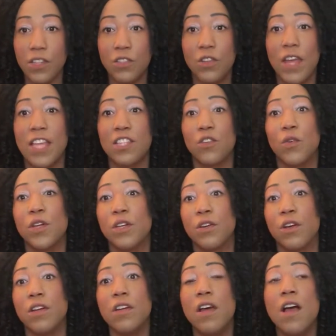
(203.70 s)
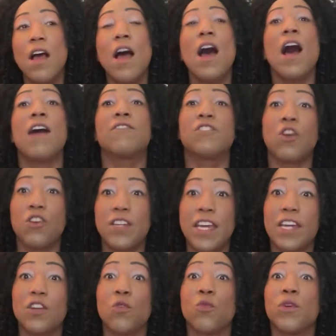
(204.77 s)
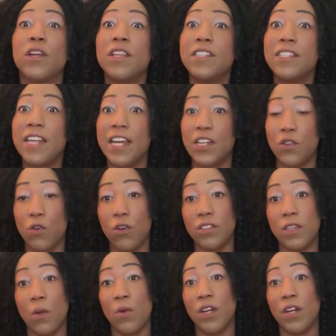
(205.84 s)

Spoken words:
So that's going good. I've started taking a real estate course.